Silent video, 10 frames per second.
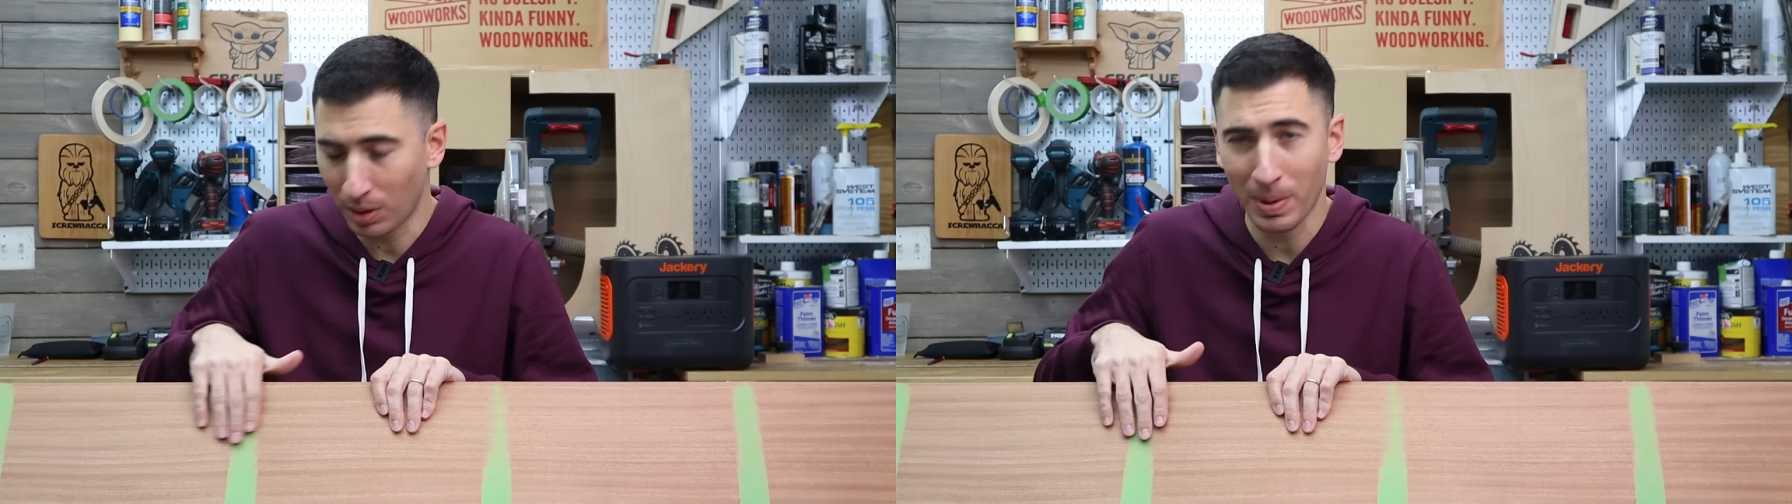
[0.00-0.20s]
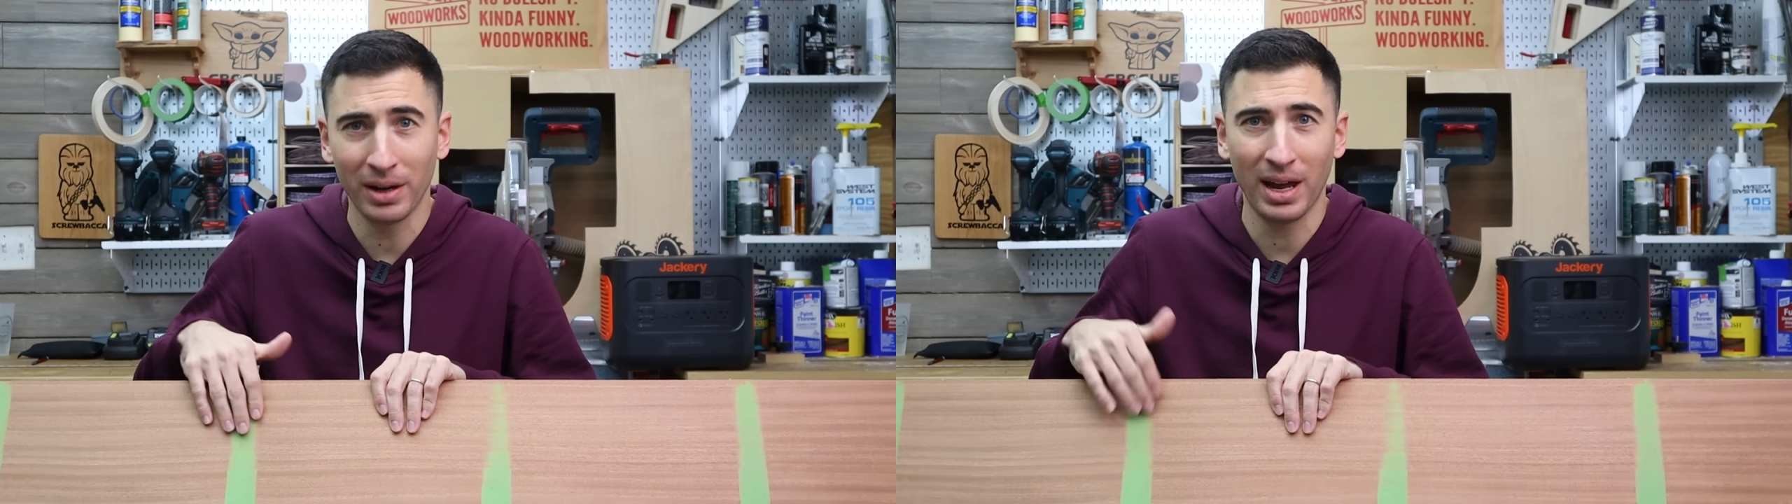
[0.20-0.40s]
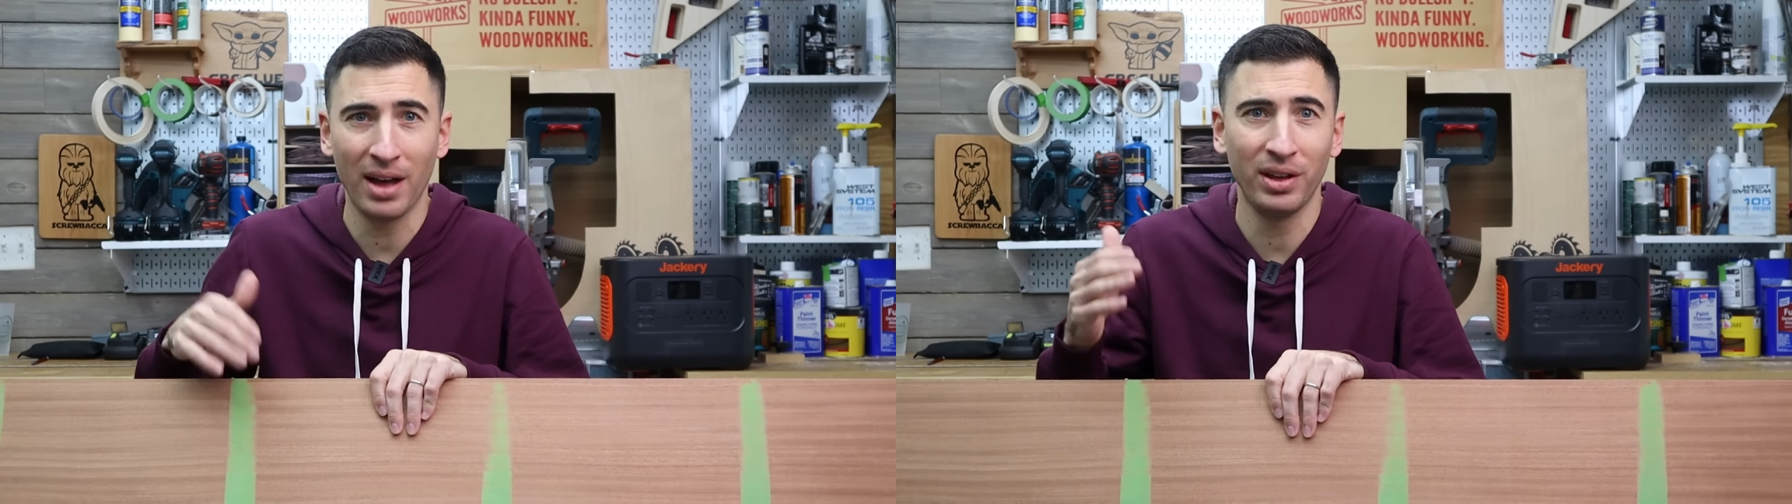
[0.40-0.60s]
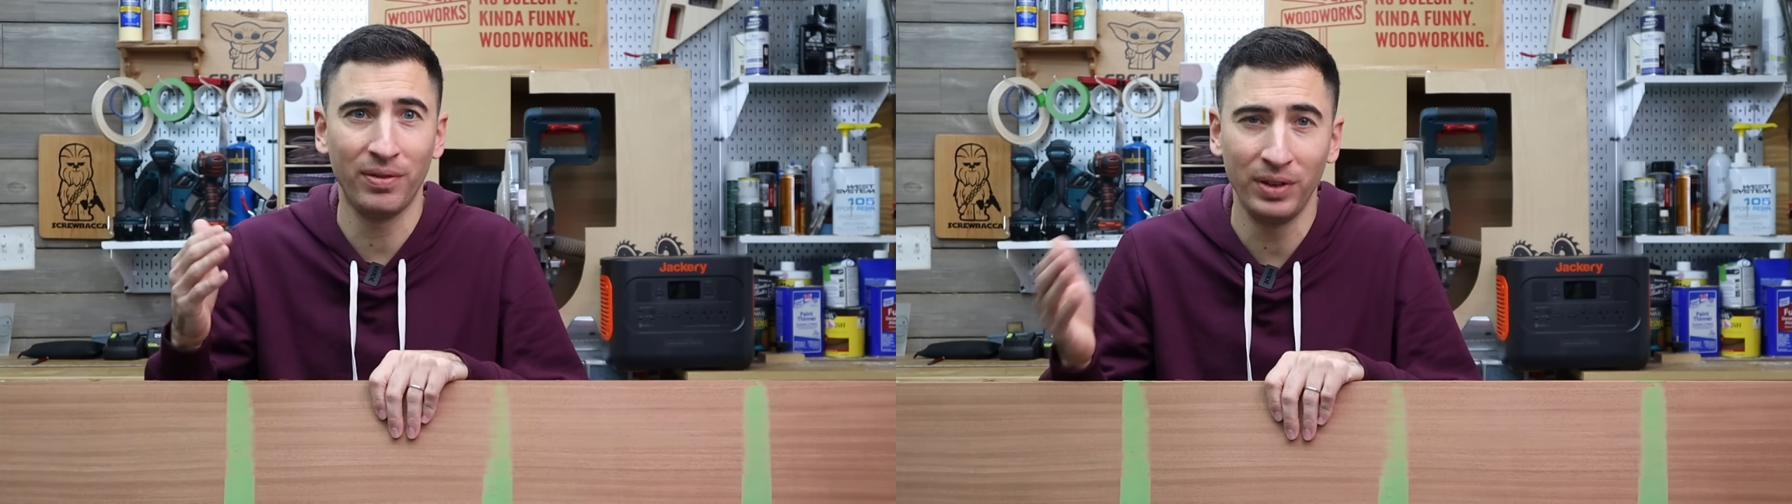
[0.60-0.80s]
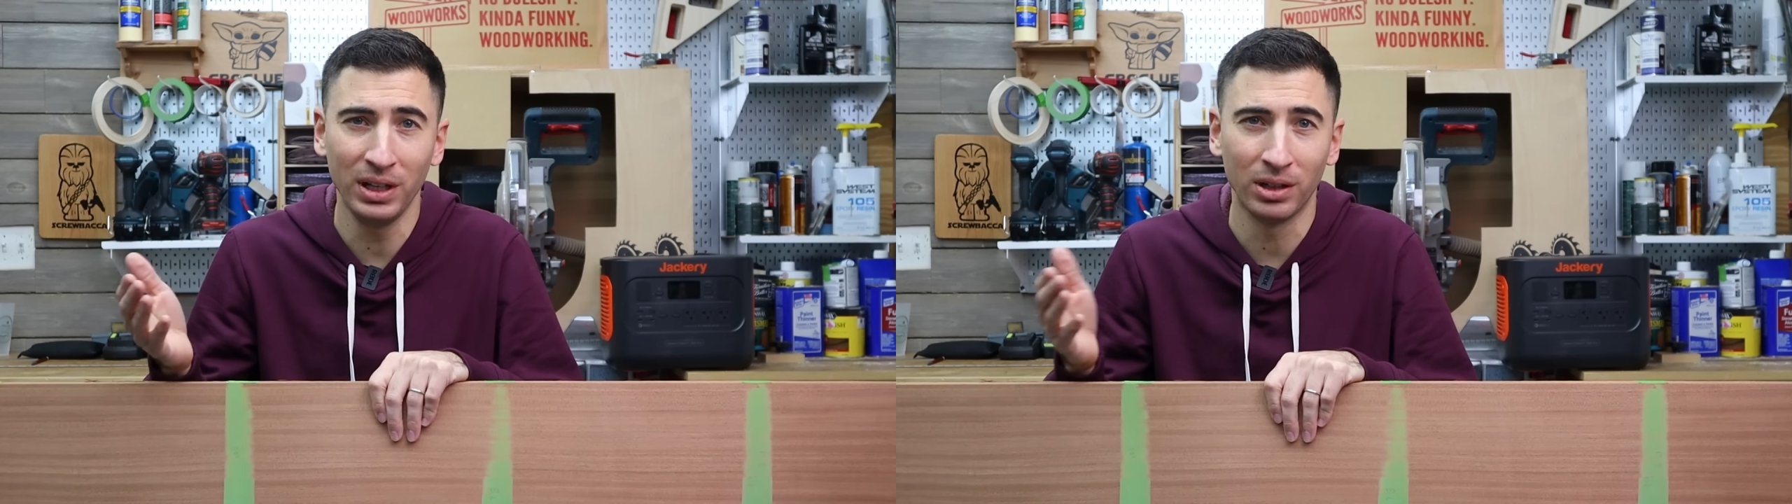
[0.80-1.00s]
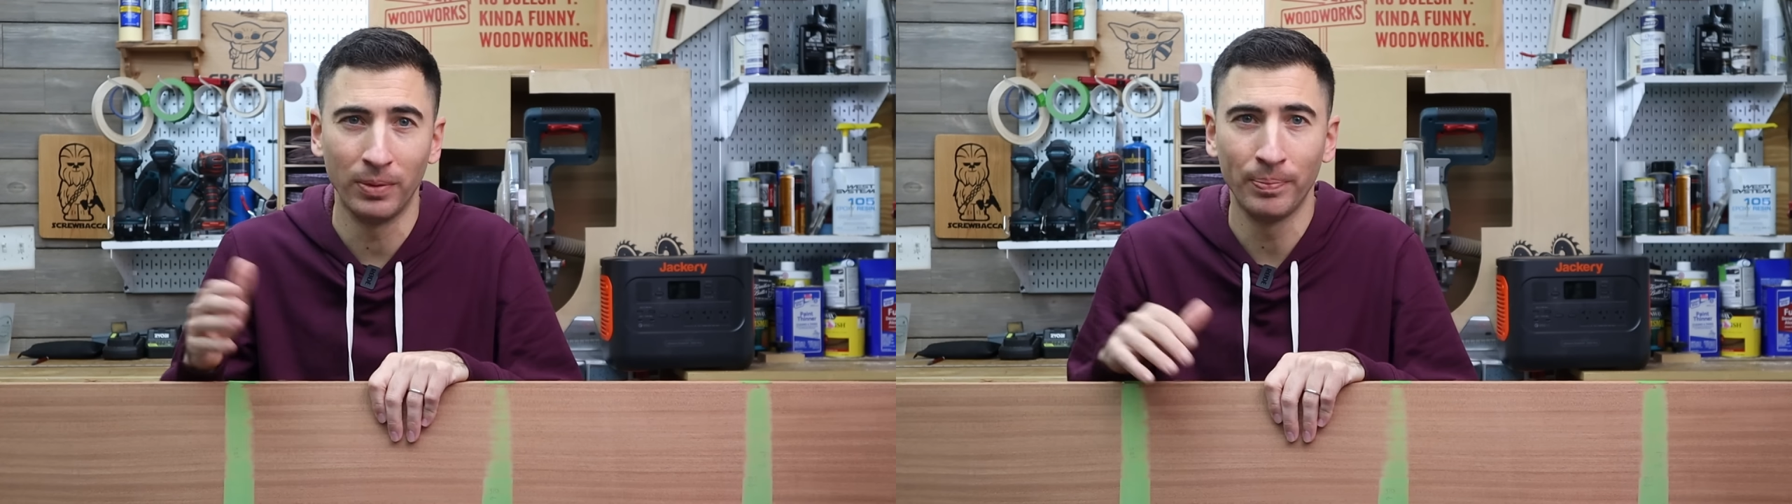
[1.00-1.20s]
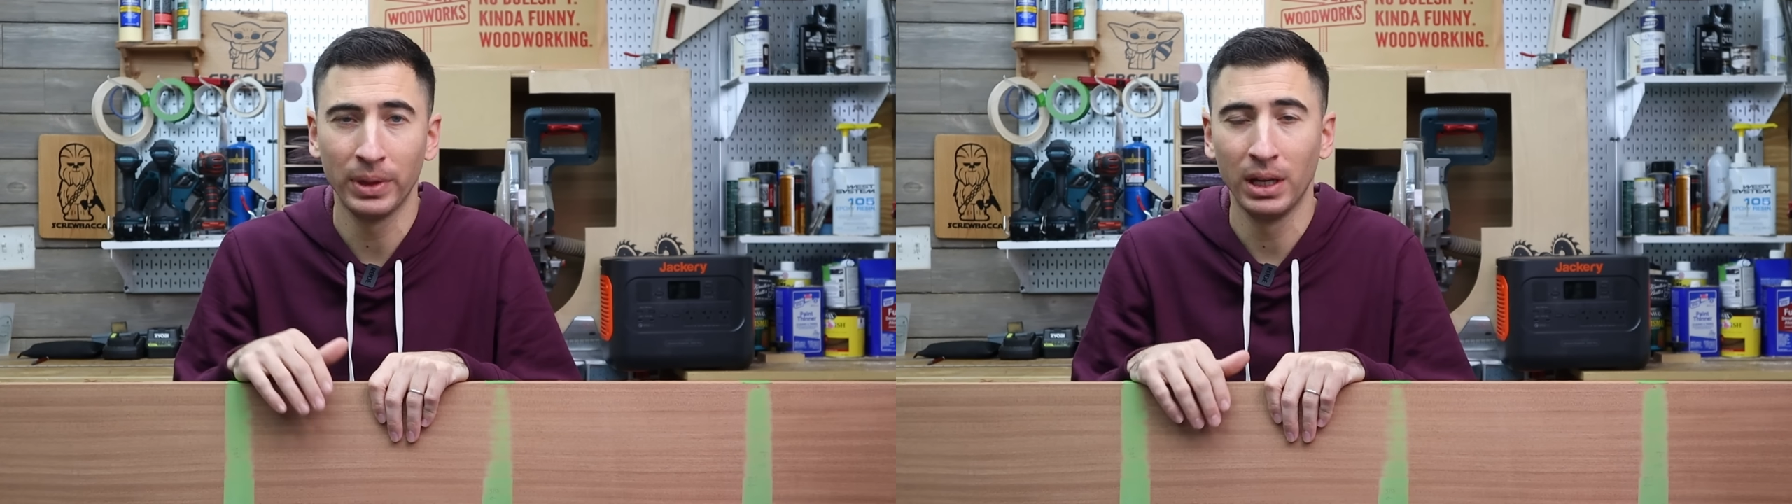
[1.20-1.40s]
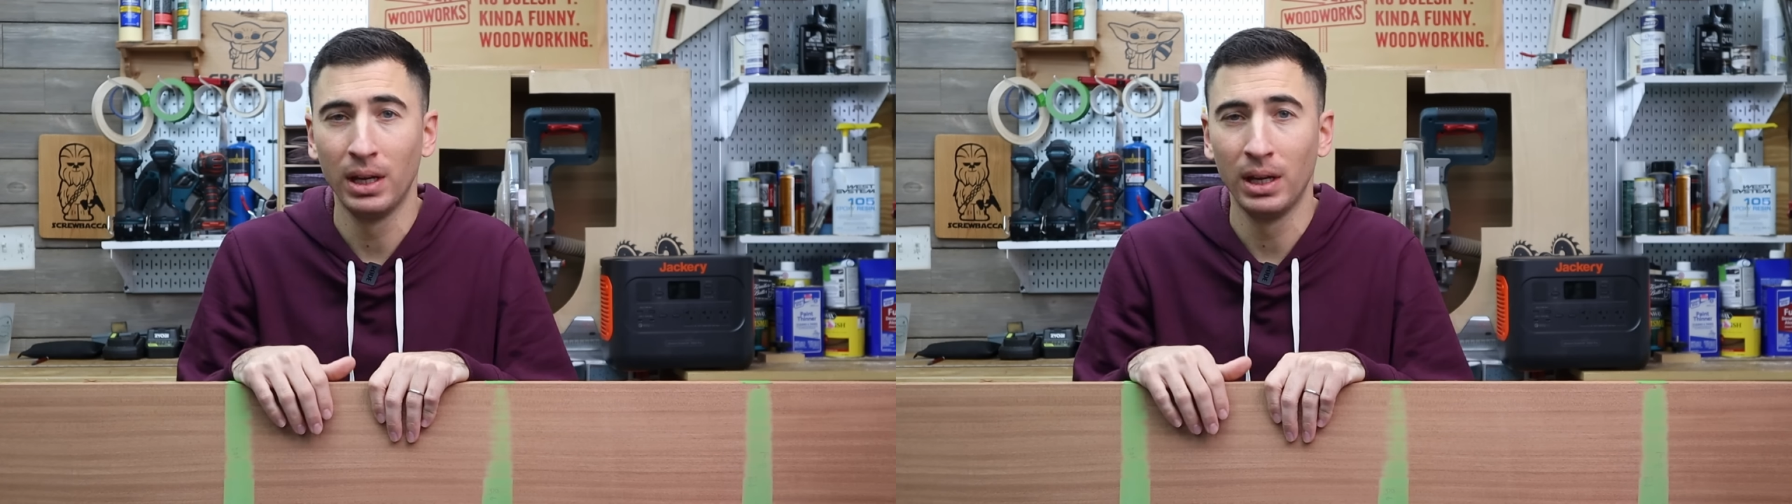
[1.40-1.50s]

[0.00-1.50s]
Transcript: what about how they feel?